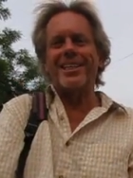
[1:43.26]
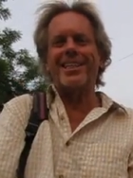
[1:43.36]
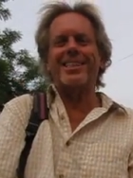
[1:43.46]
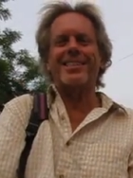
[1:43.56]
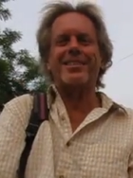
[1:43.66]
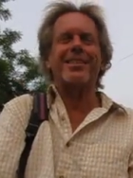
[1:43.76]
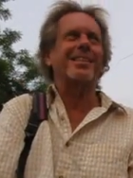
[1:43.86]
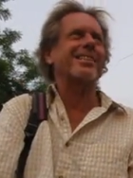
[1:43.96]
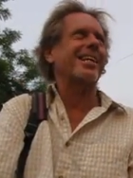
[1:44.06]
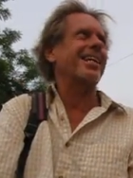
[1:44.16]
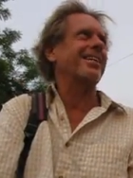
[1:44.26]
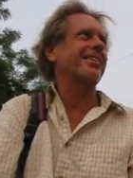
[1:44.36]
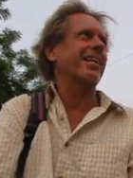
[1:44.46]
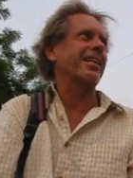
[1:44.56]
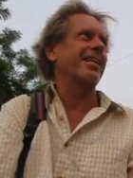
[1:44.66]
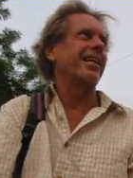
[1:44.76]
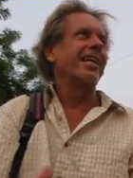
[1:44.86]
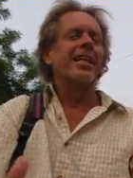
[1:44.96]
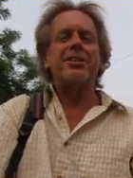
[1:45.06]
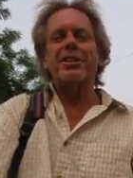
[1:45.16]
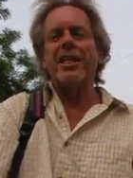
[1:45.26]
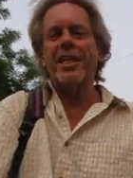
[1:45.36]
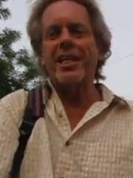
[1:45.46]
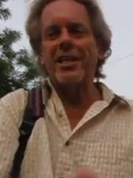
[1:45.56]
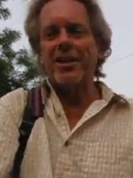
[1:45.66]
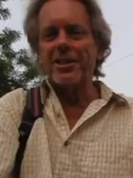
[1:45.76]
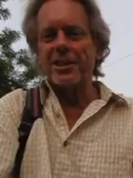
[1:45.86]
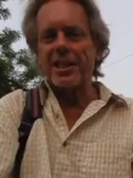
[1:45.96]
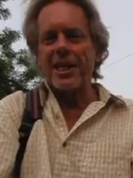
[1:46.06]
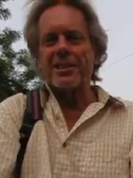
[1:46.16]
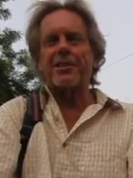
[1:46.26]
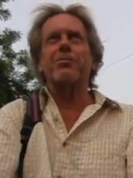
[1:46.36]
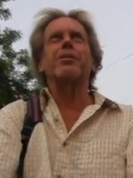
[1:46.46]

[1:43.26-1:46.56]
it's it's kind of thing. And CNN and all these guys are